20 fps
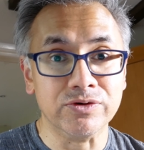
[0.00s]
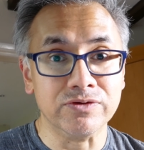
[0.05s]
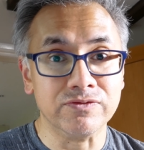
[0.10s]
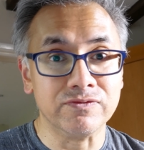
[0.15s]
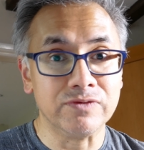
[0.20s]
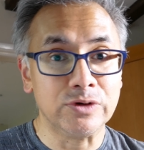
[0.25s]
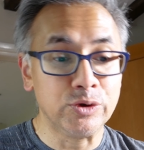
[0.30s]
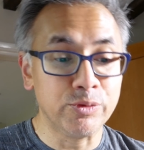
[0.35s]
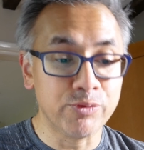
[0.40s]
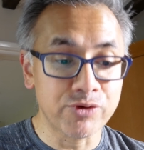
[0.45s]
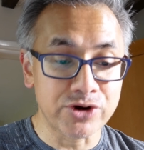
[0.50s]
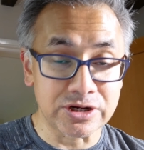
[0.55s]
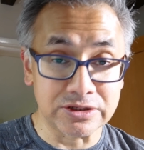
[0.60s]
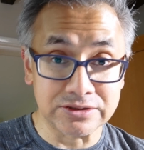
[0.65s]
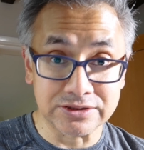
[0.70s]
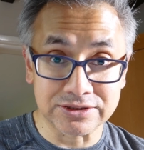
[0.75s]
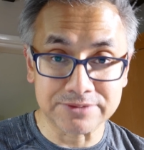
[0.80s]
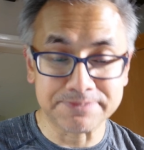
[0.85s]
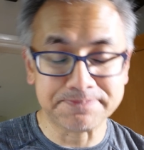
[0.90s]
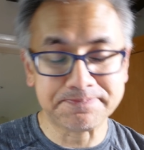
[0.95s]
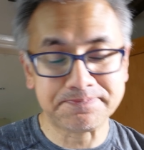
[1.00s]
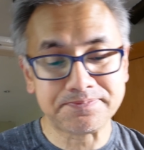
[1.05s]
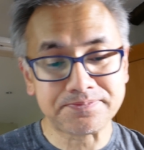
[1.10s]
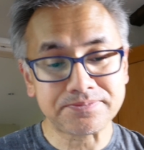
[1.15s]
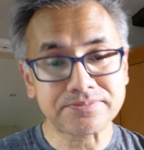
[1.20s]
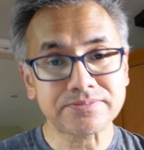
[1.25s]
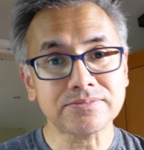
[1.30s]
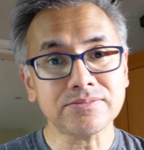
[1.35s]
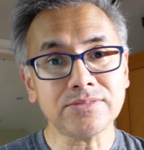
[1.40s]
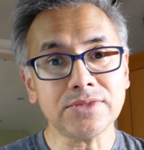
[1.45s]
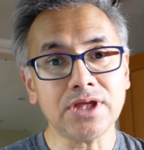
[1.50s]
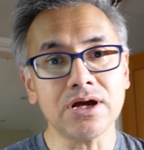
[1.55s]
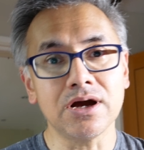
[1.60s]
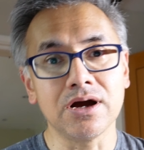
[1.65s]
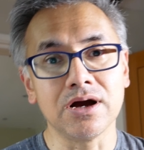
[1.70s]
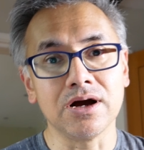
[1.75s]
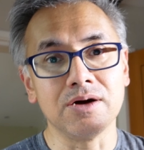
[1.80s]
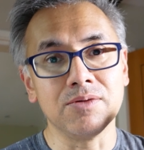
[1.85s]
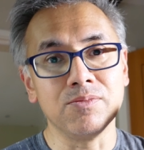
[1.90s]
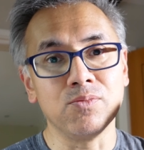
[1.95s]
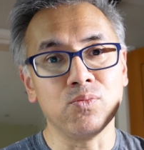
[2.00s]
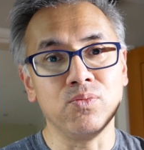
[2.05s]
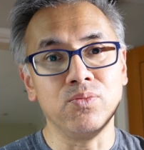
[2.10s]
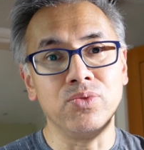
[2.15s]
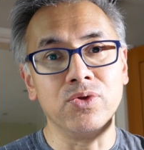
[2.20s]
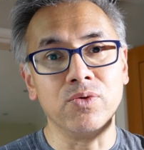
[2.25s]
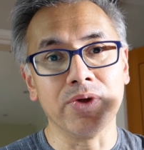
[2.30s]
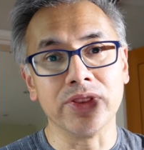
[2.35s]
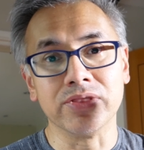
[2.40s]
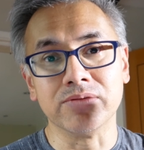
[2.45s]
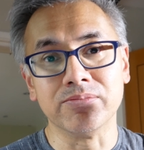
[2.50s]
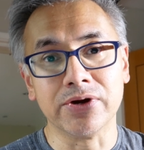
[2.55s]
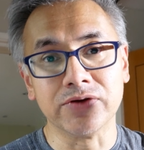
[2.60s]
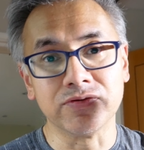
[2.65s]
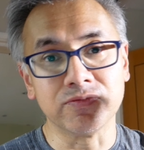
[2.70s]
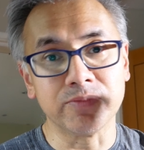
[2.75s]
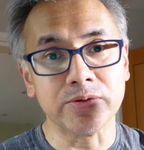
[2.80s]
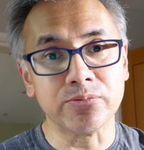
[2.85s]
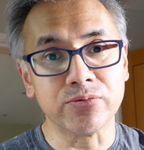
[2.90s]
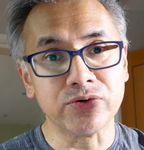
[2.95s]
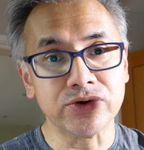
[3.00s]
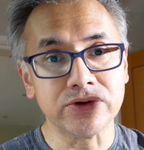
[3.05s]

of lubricant. The one that most people